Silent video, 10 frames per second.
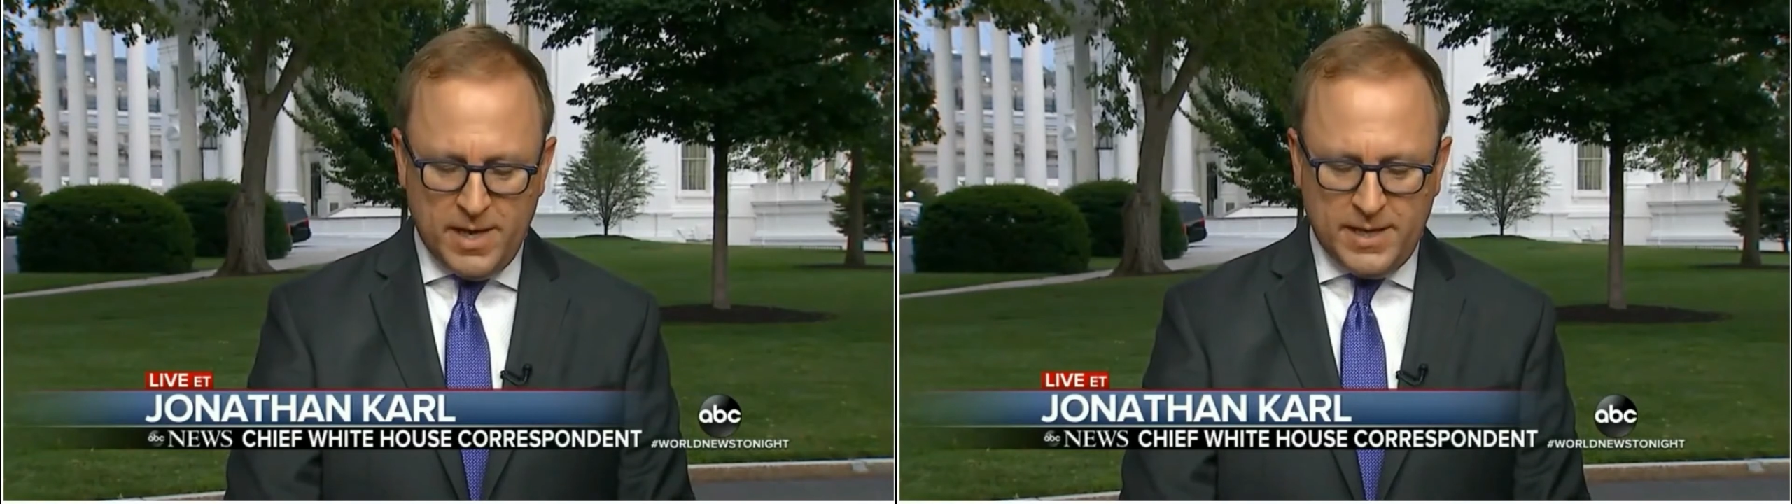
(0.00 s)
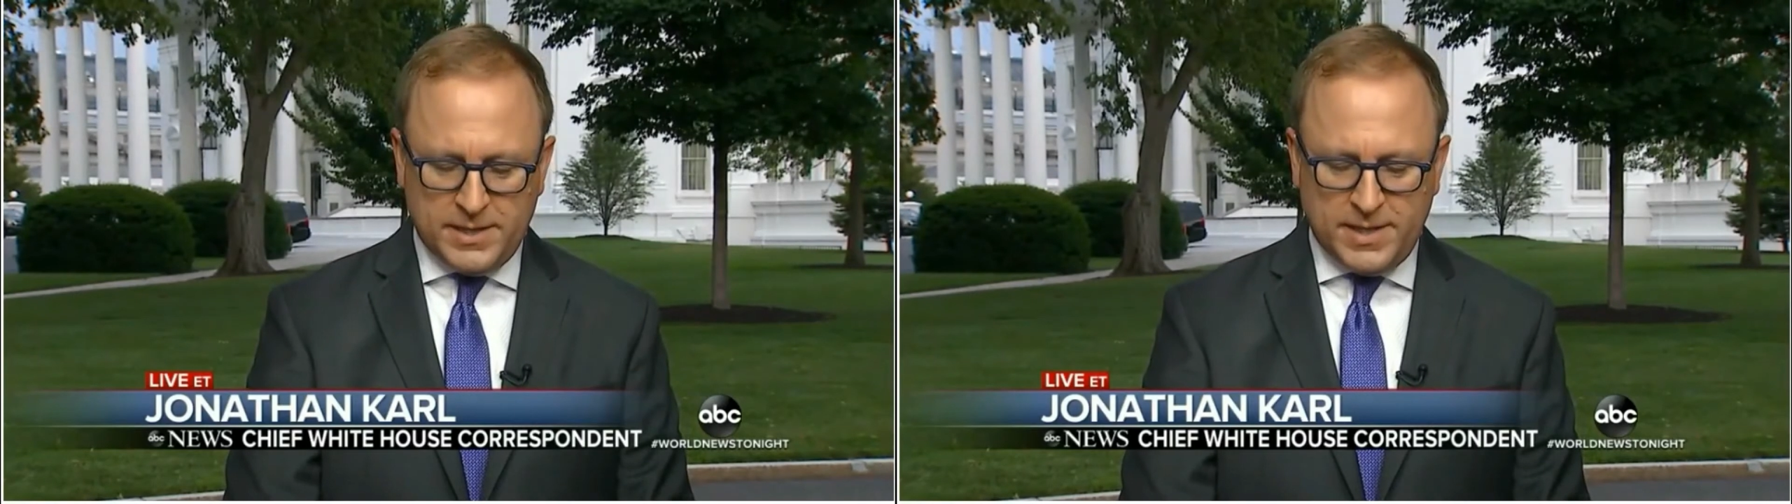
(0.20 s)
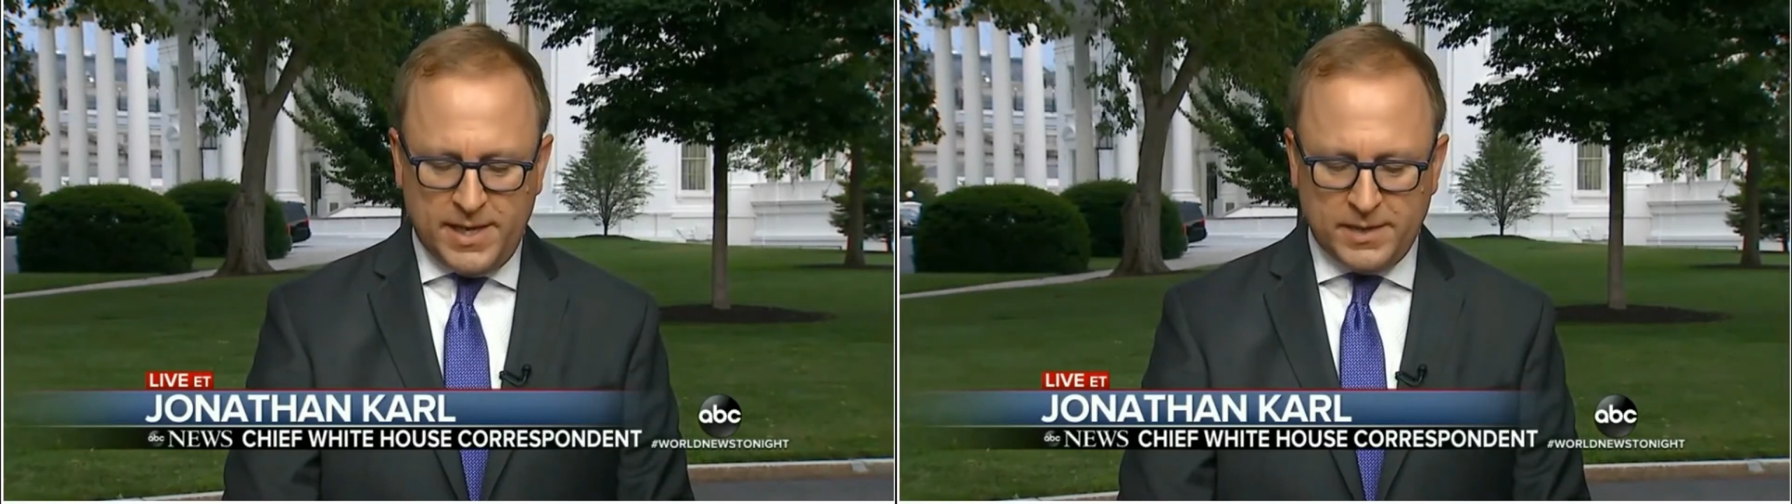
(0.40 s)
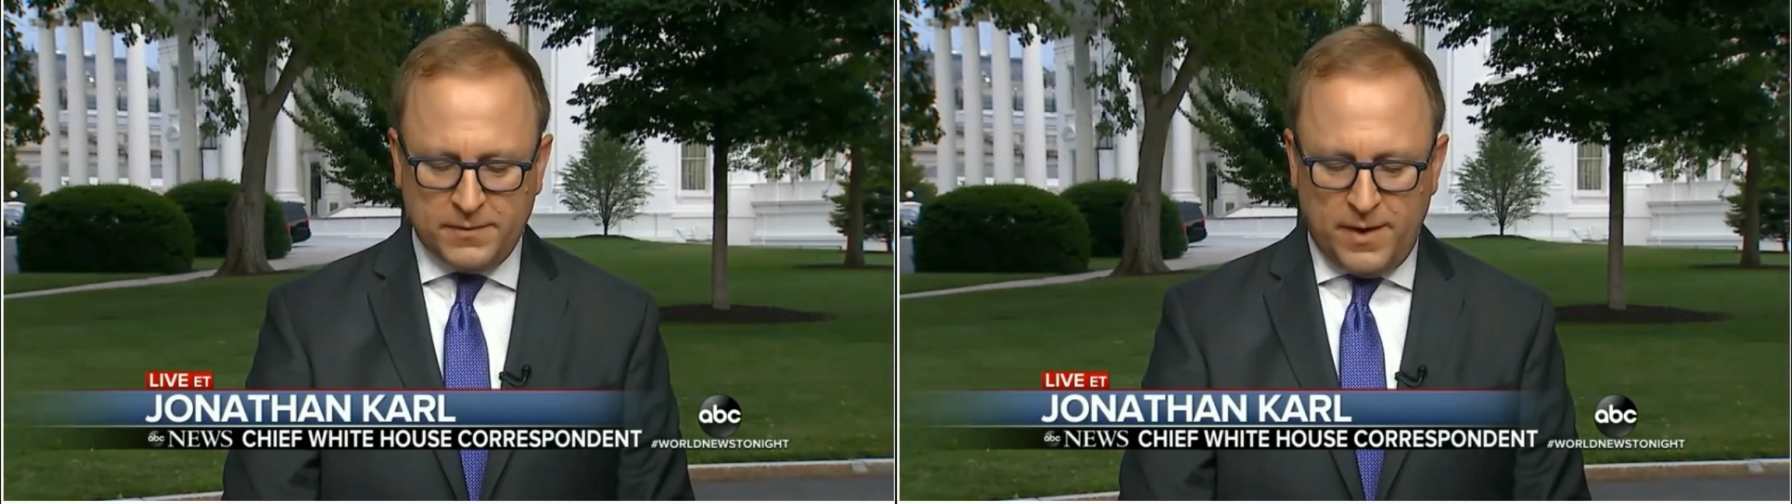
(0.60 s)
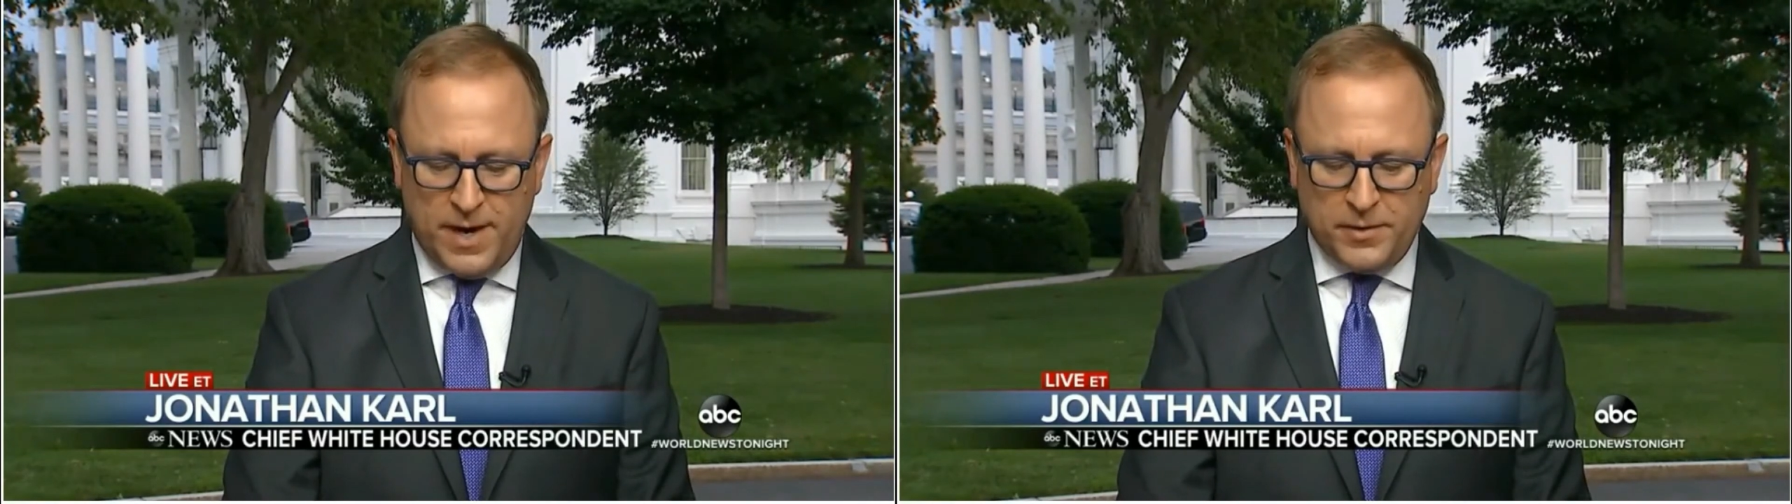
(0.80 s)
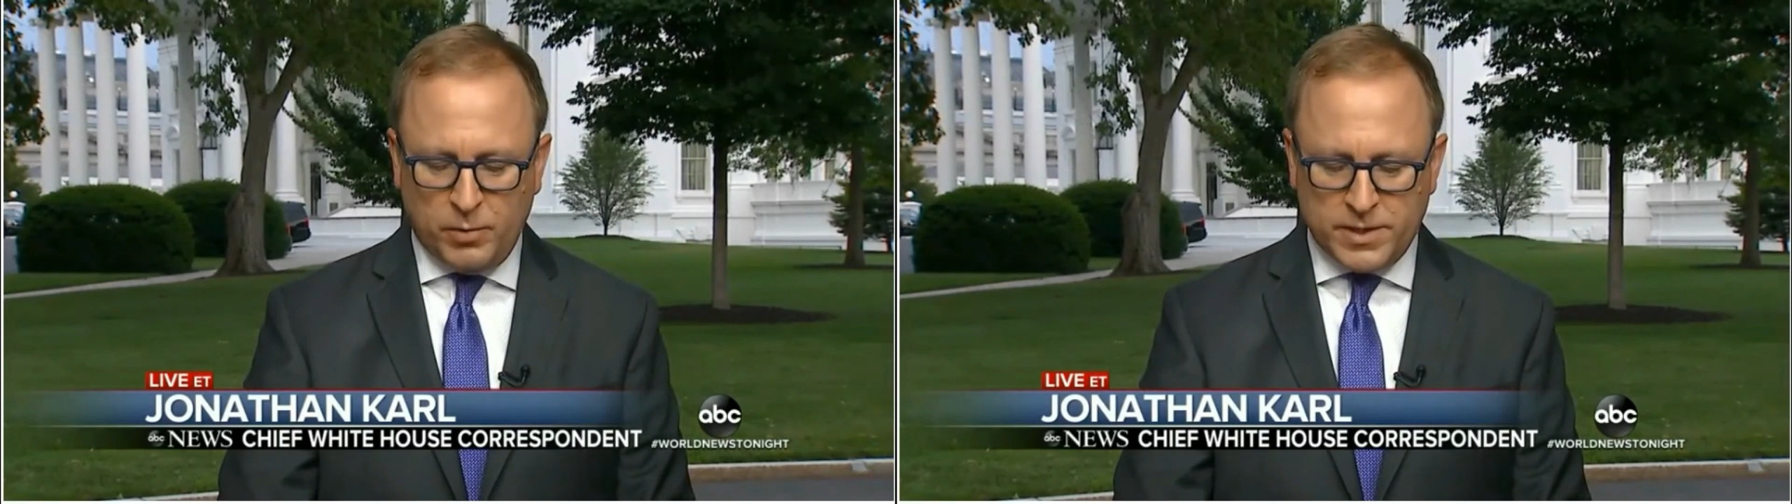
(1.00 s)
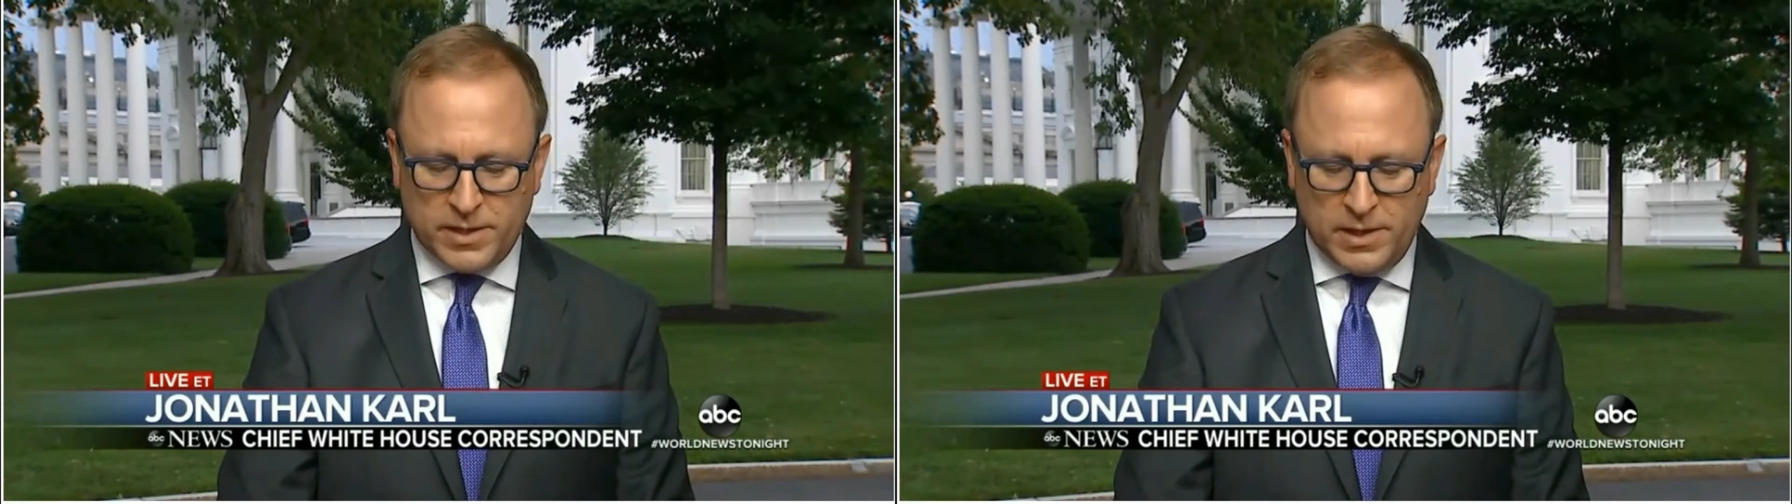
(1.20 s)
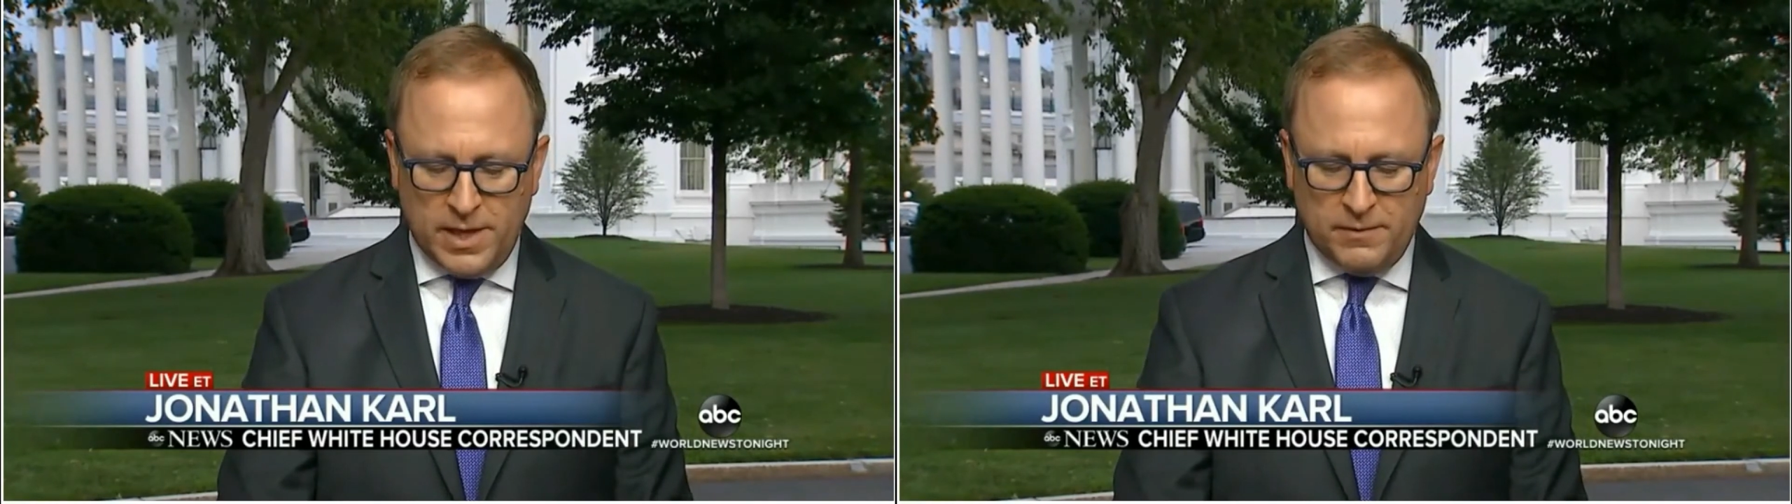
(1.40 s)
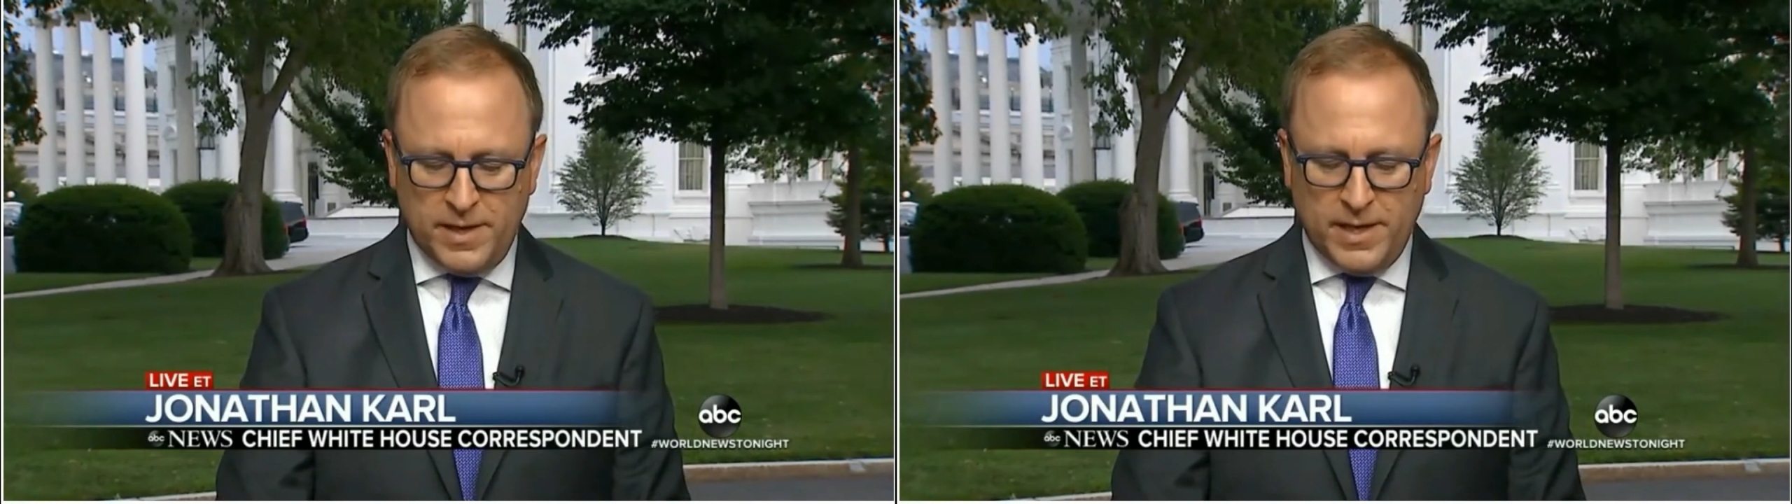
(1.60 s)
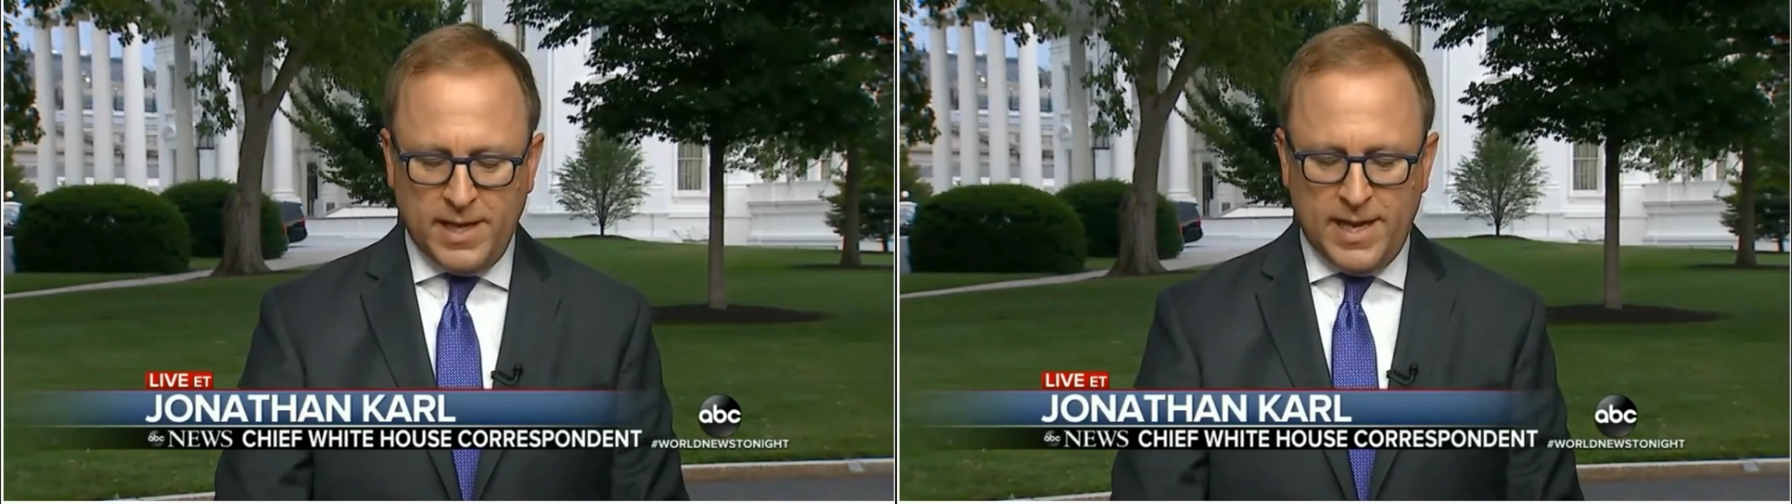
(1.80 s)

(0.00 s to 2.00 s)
He said his father was loving